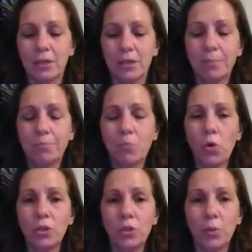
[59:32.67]
the
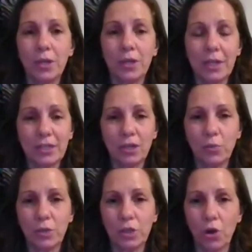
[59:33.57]
more you are connected
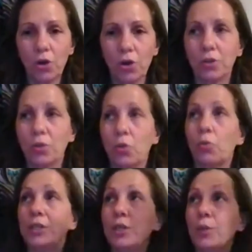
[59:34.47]
with earth,
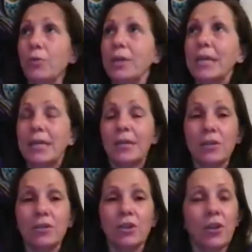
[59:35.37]
when you bring in
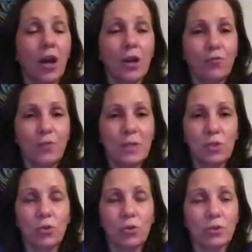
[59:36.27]
the
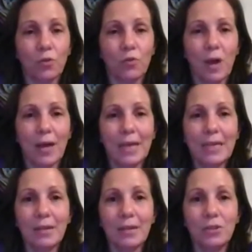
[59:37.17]
non-physical divine,